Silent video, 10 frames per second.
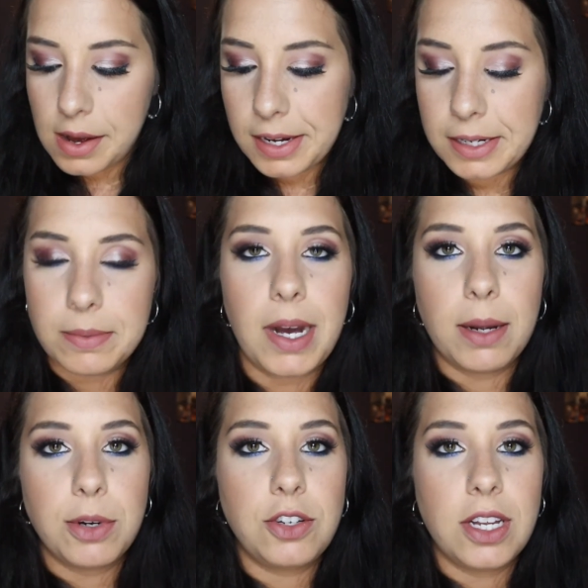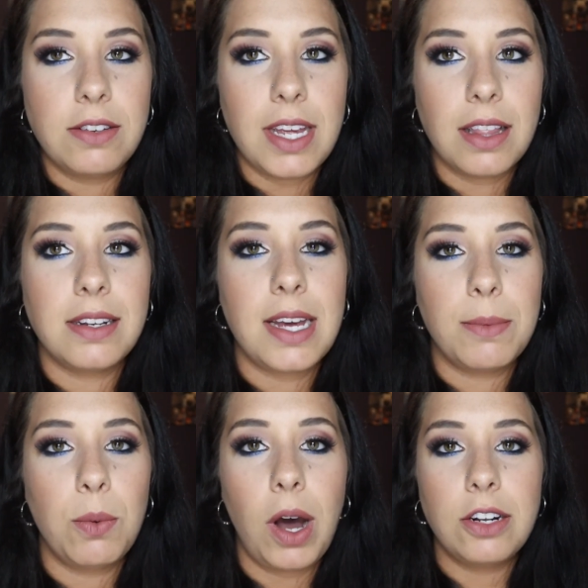I appreciate you taking the time
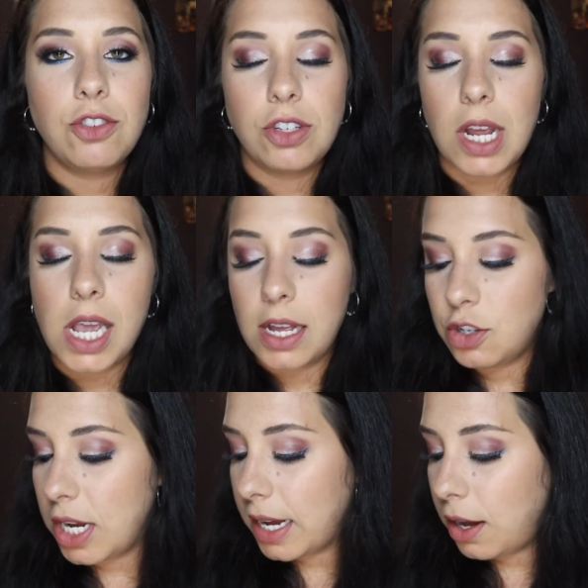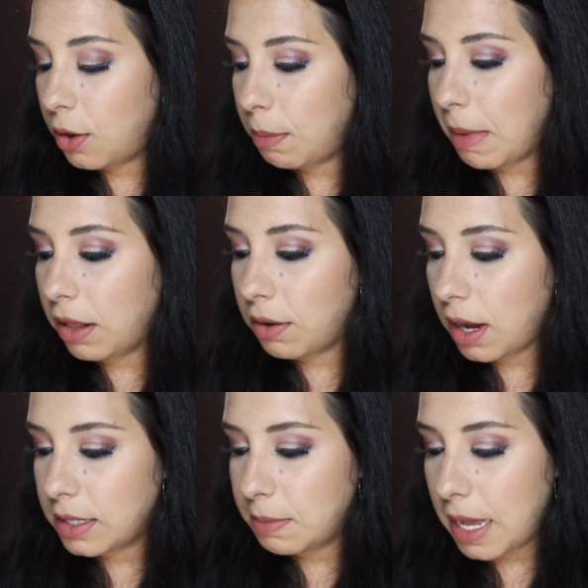to watch, and check out Mellow
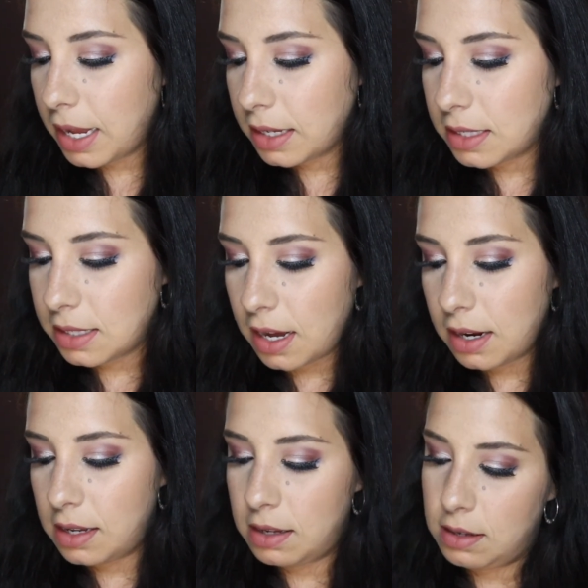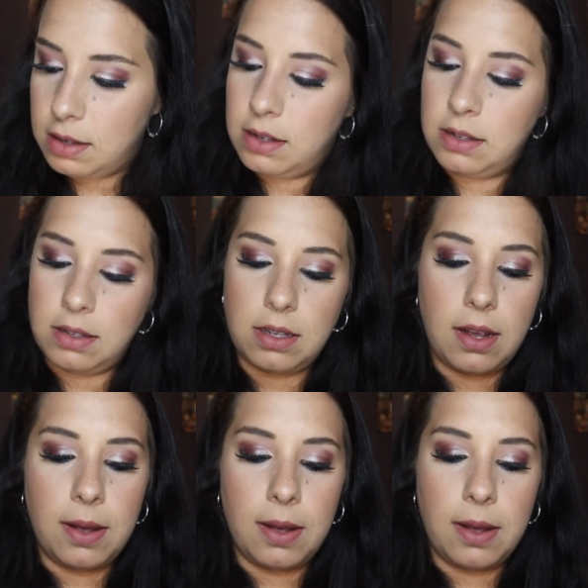Cosmetics. That is